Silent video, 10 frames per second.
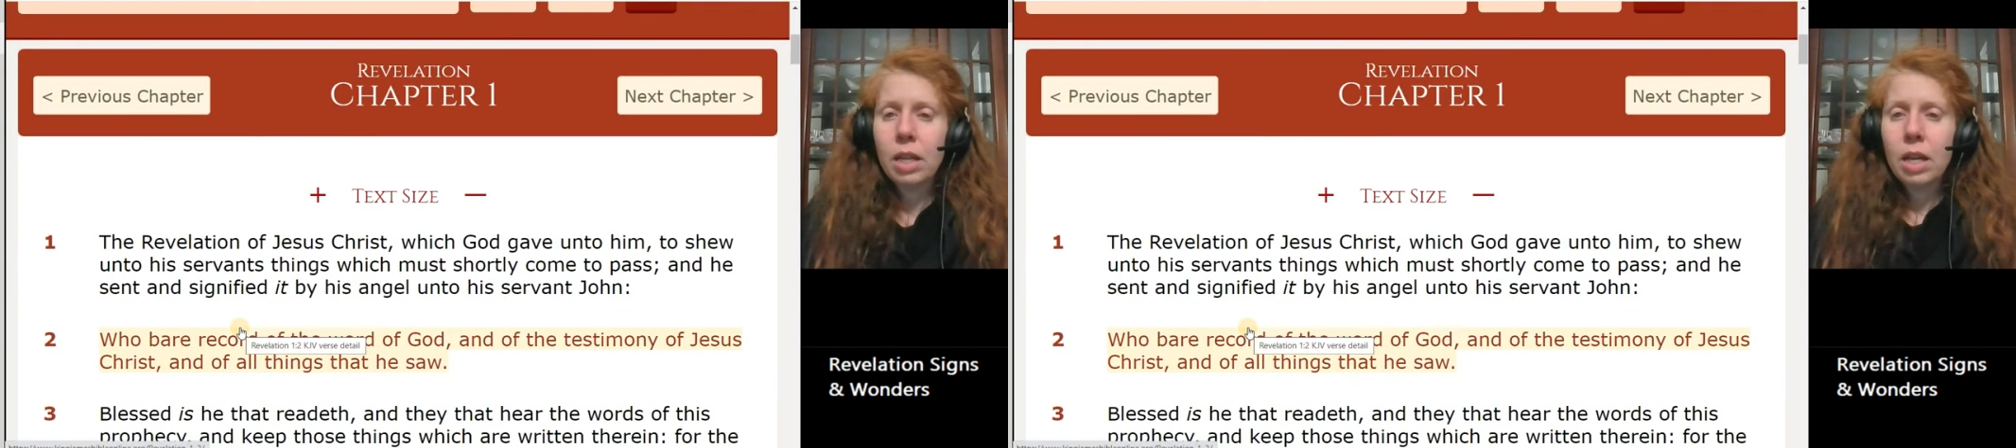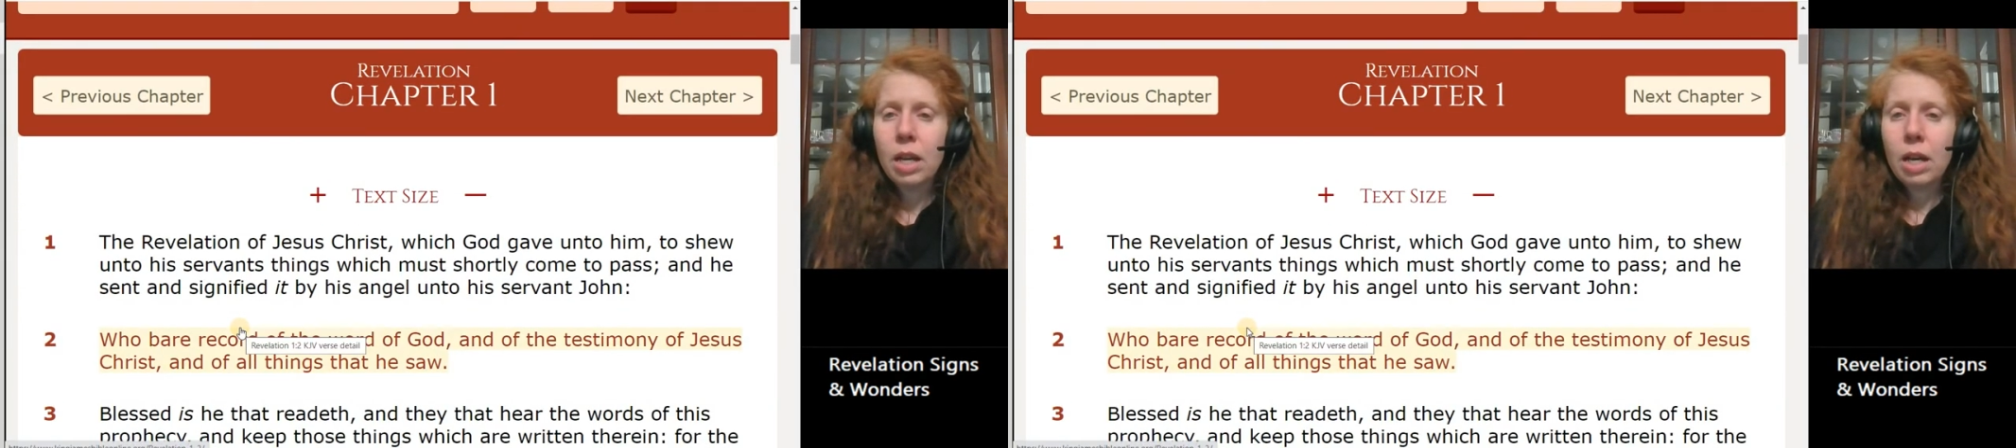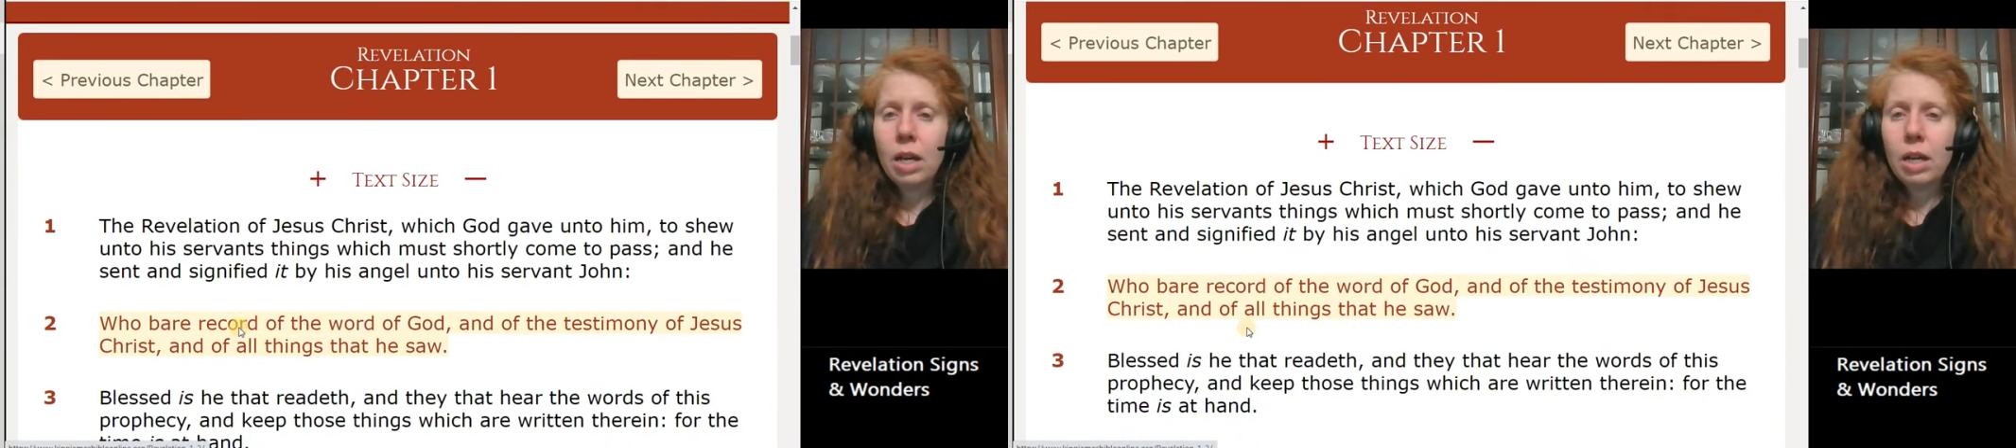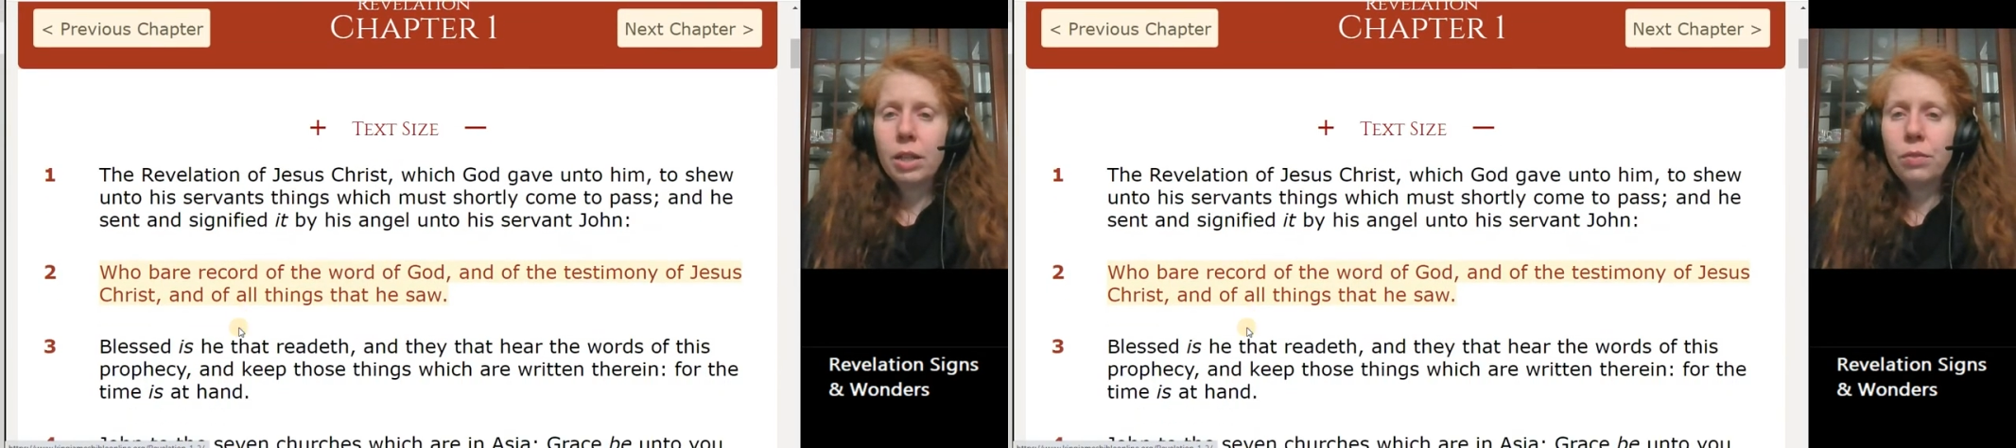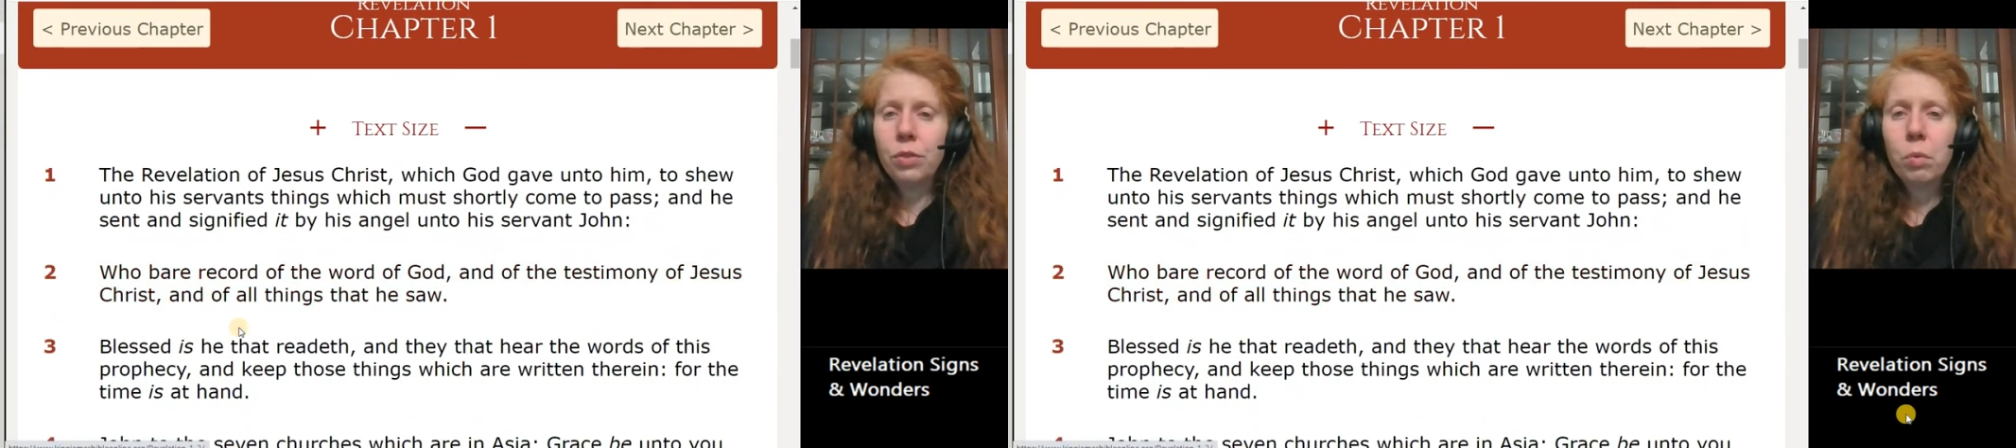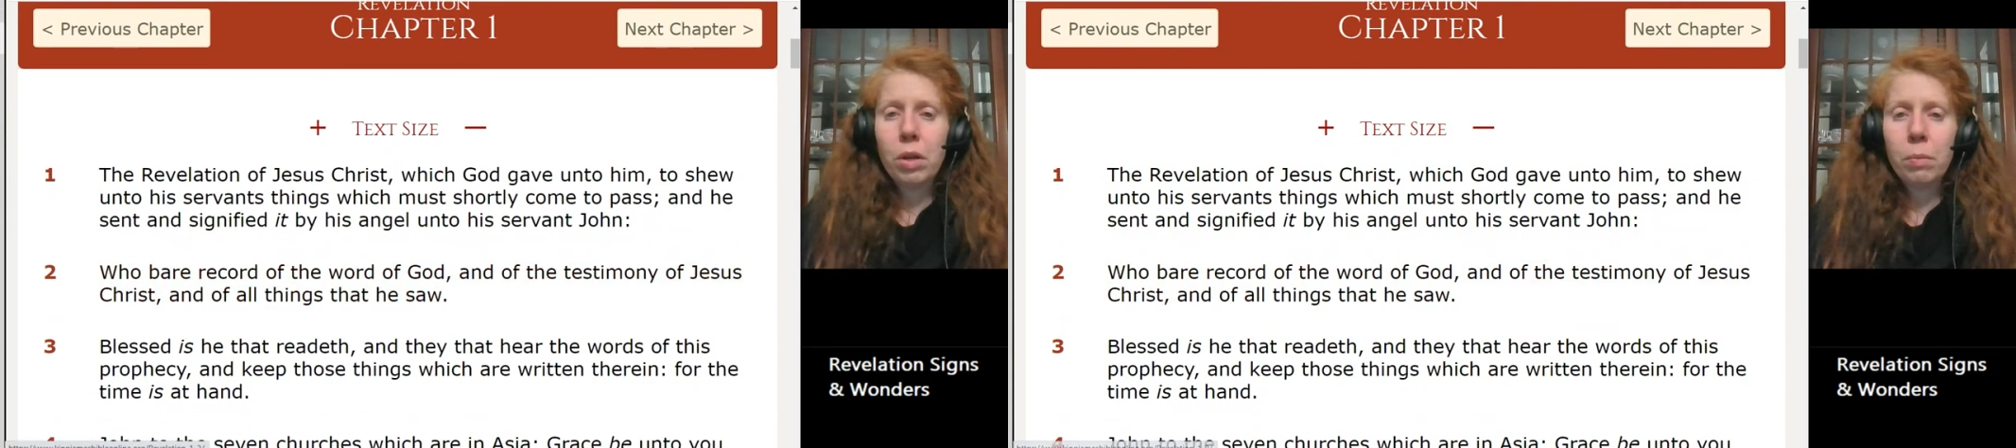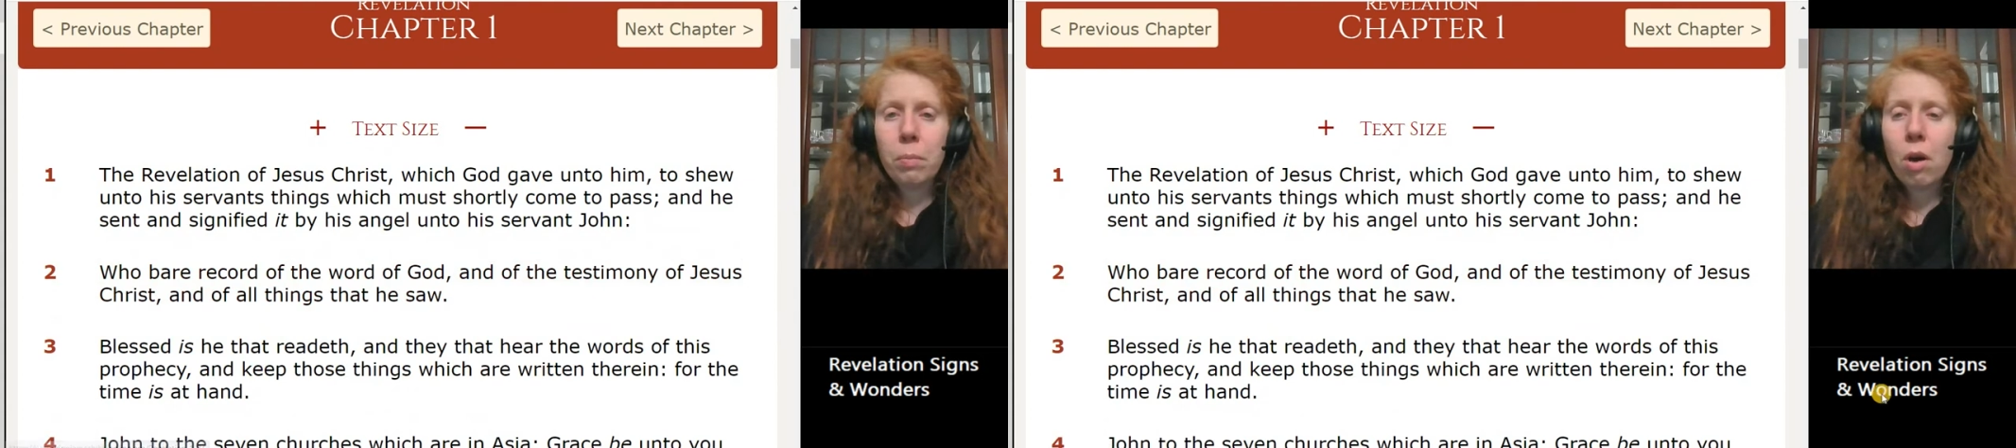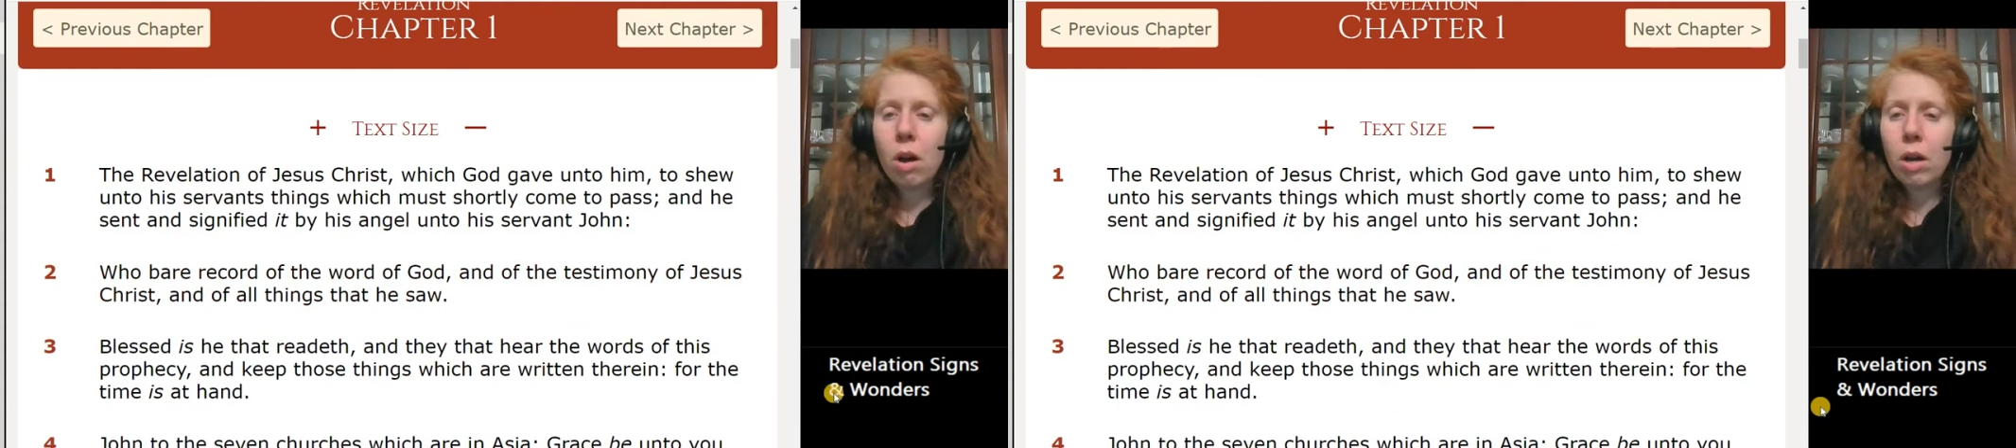Uh, if you want to
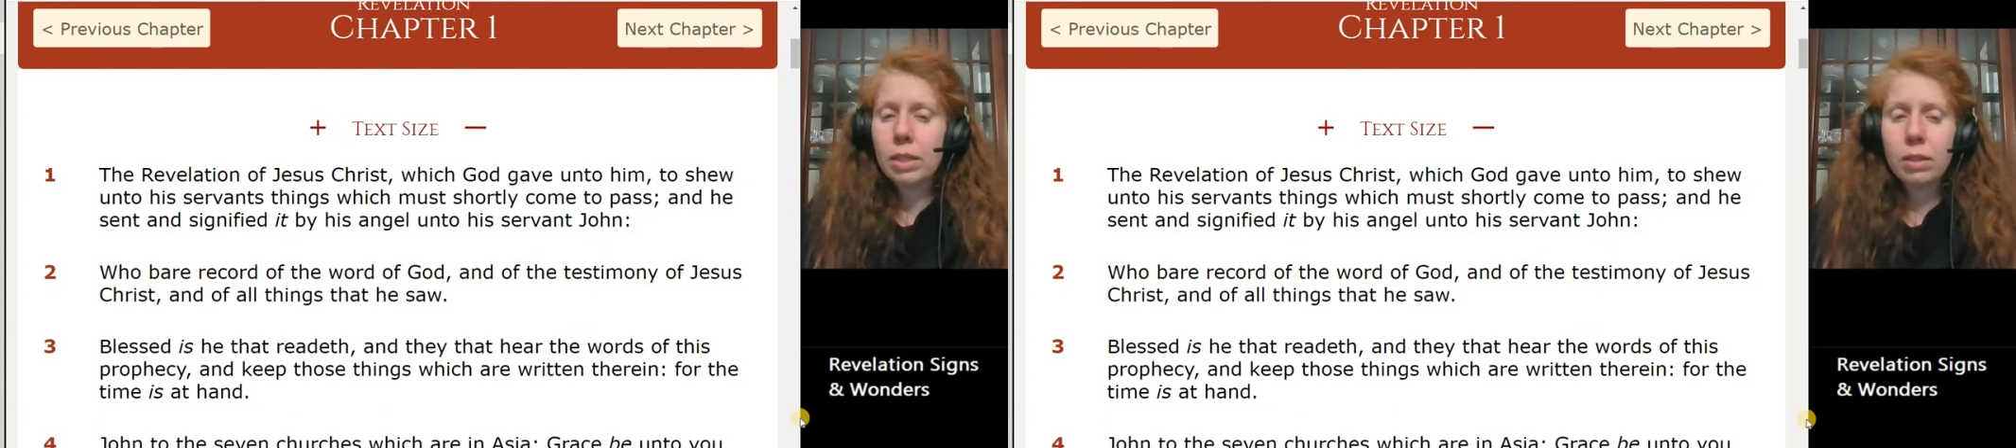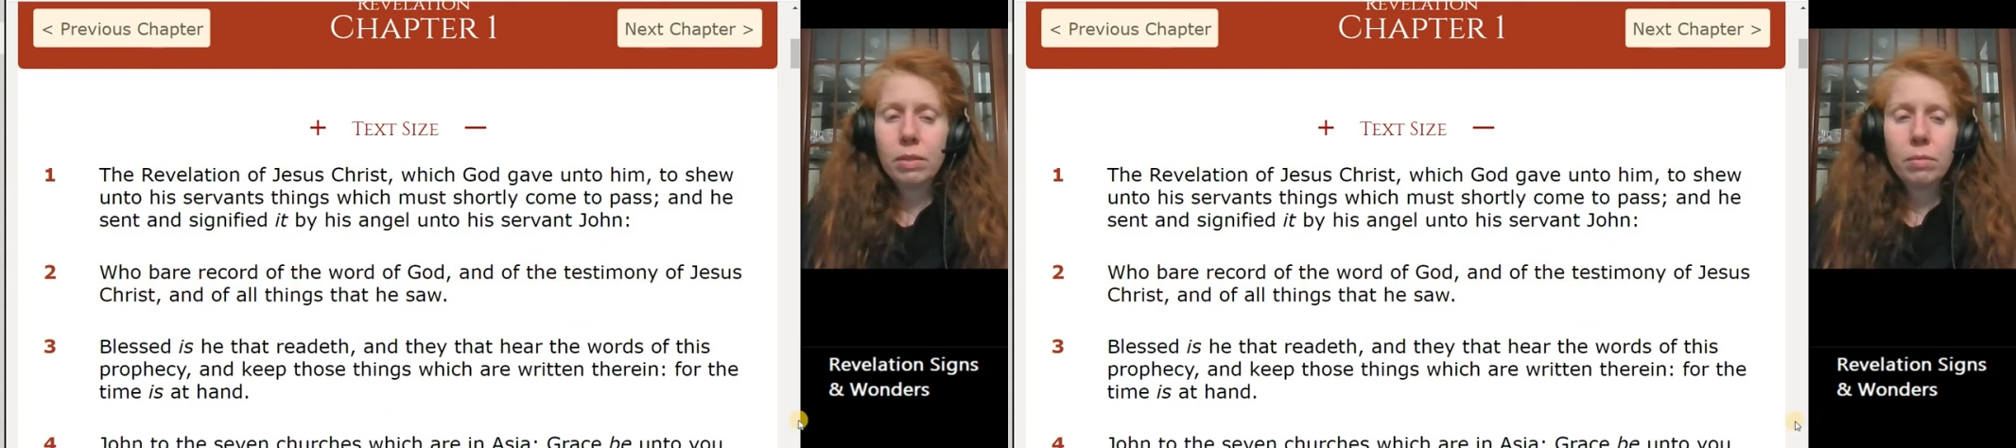pause,